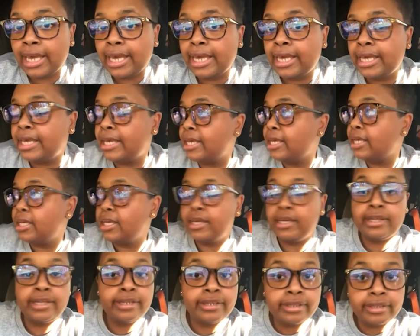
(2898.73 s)

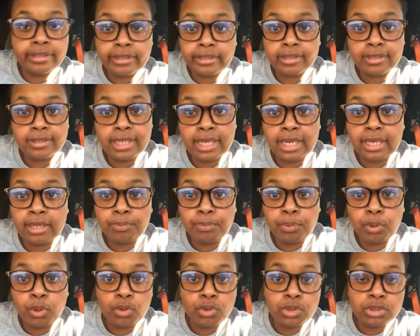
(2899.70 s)
and they
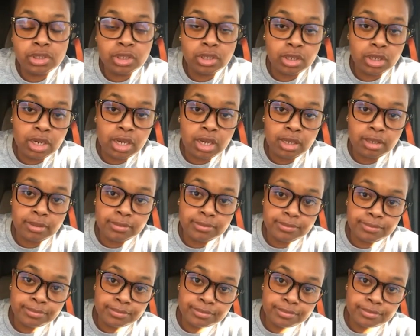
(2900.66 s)
pulled her um